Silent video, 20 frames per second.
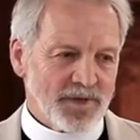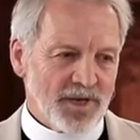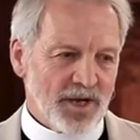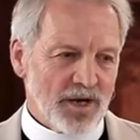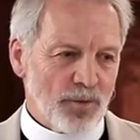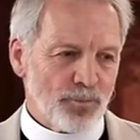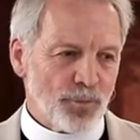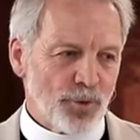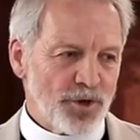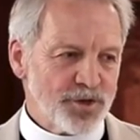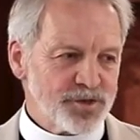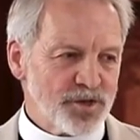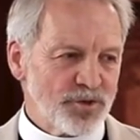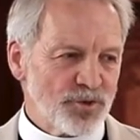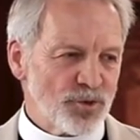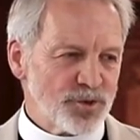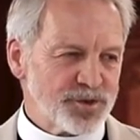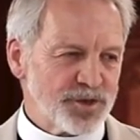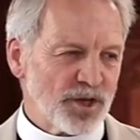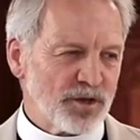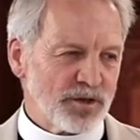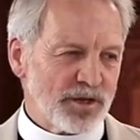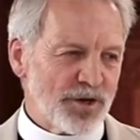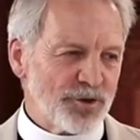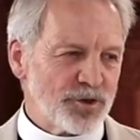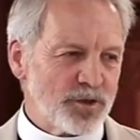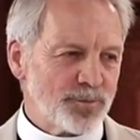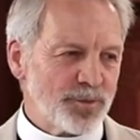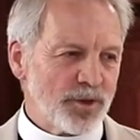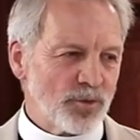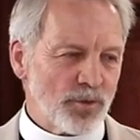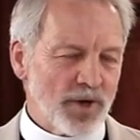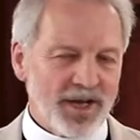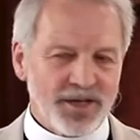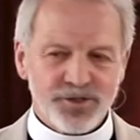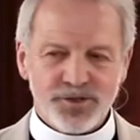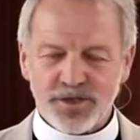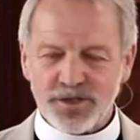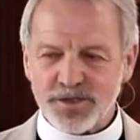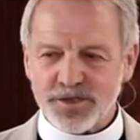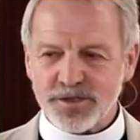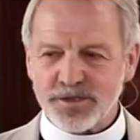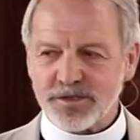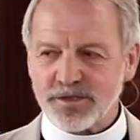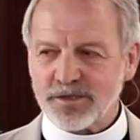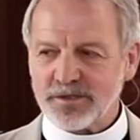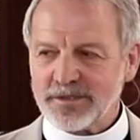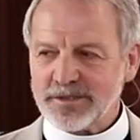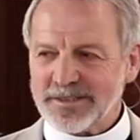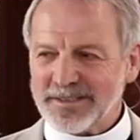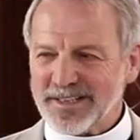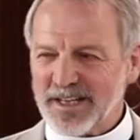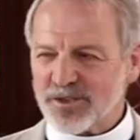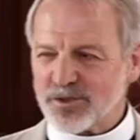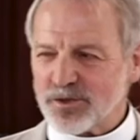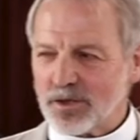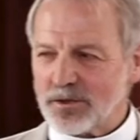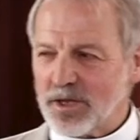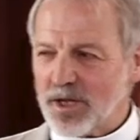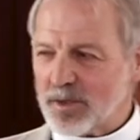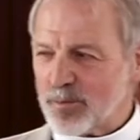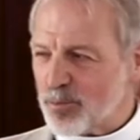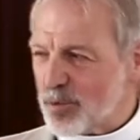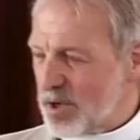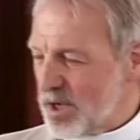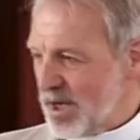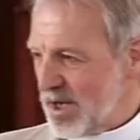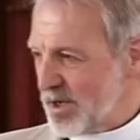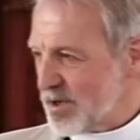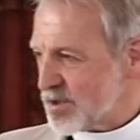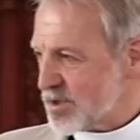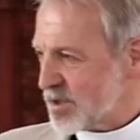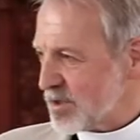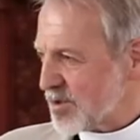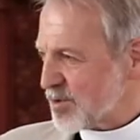And a person who's declared to be righteous gets a lot of praise.